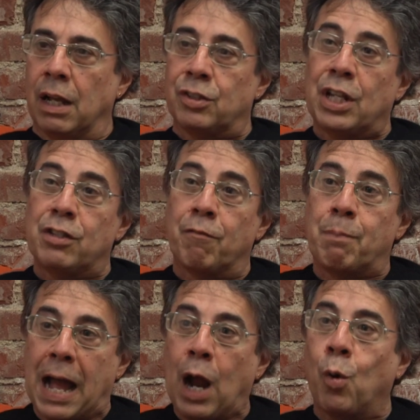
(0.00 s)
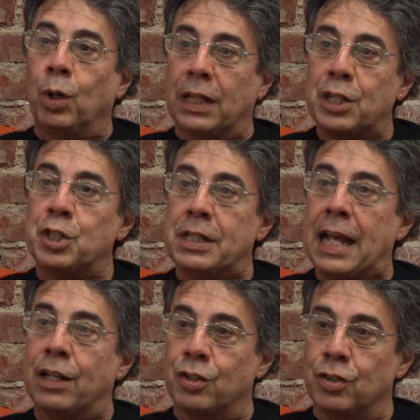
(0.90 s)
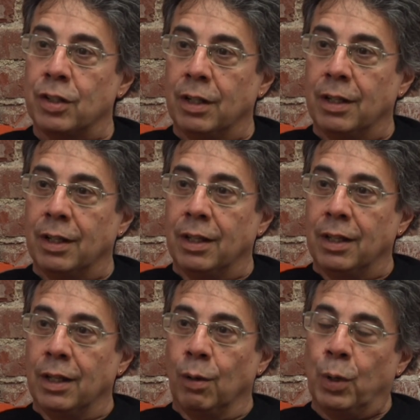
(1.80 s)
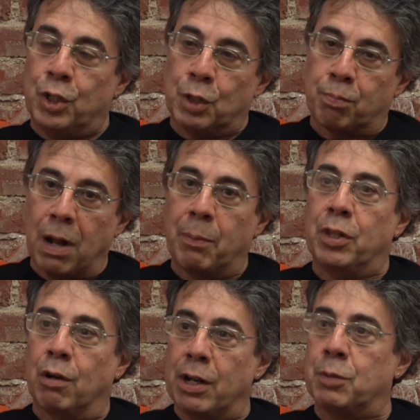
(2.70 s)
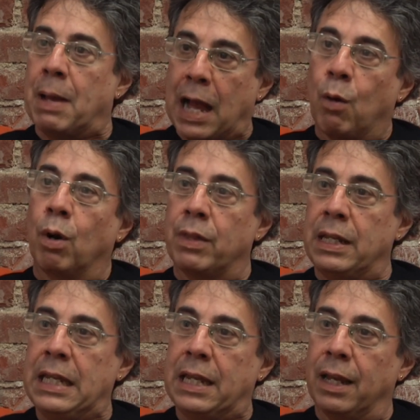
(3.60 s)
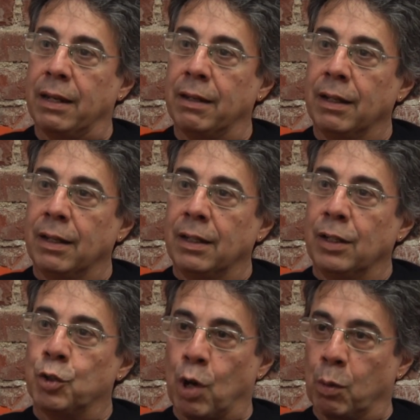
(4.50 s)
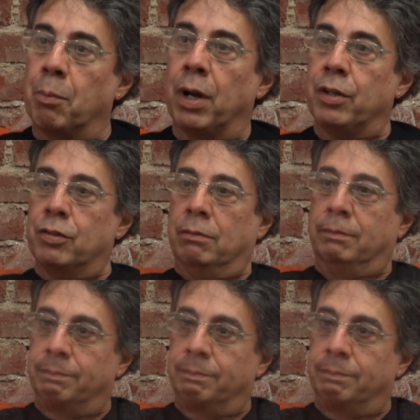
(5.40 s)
a sense of powerlessness, which is probably the greatest power that he can try to embrace.